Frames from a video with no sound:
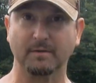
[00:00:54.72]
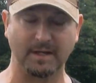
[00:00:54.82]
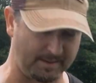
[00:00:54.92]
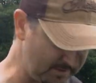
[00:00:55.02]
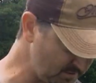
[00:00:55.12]

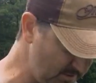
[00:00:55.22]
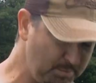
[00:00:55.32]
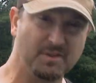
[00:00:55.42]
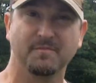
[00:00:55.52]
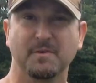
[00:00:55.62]
Okay, that's going to
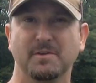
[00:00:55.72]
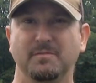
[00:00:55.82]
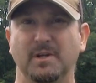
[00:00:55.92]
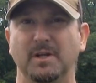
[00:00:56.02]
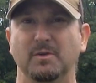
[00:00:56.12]
be the first
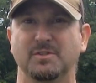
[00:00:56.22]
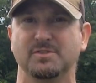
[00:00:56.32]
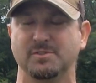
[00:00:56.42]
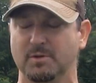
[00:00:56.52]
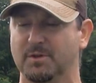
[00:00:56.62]
video,
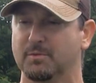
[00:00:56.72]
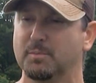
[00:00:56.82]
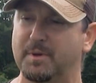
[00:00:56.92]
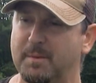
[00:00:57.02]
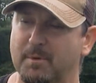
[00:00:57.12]
just shooting through
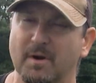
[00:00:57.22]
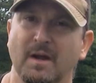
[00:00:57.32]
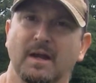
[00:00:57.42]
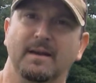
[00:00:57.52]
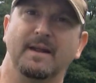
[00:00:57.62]
paper.
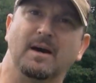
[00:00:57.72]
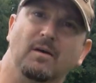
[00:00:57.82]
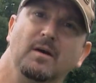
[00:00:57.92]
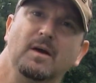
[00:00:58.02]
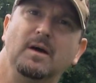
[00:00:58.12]
Now,
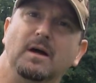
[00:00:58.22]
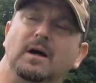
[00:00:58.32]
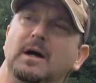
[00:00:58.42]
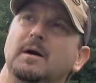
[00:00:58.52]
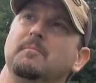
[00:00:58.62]

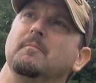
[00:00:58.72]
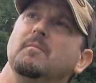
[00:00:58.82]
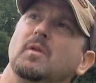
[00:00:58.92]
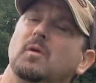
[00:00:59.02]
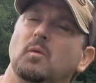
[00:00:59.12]

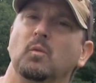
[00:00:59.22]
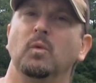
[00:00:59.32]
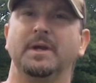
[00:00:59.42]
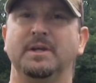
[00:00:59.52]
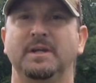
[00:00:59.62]

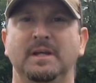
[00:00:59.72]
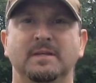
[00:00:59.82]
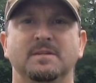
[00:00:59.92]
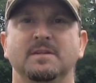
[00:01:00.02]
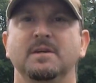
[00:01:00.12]
what you
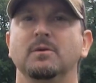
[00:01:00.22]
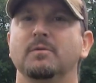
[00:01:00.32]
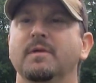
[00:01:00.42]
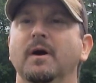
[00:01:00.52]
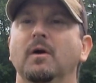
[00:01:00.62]
need to do
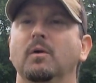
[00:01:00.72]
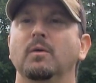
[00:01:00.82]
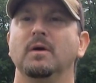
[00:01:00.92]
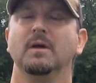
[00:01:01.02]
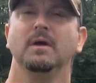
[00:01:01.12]
though,
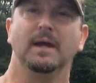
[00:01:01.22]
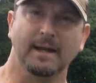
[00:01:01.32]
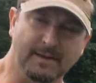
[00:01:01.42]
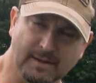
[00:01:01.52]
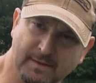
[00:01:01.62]

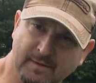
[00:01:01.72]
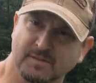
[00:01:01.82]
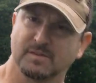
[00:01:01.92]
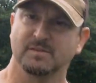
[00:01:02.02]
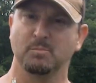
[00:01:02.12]
and
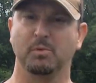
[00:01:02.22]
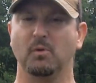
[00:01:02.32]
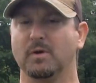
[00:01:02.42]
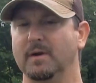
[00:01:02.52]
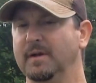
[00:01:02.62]
this is
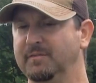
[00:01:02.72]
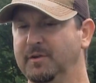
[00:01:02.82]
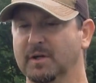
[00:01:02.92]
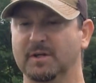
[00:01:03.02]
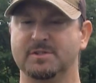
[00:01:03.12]
important, if
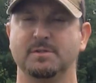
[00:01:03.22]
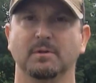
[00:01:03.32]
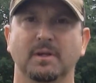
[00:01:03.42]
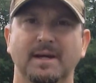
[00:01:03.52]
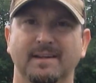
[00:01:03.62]
you're going to shoot a
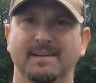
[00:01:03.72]
lighted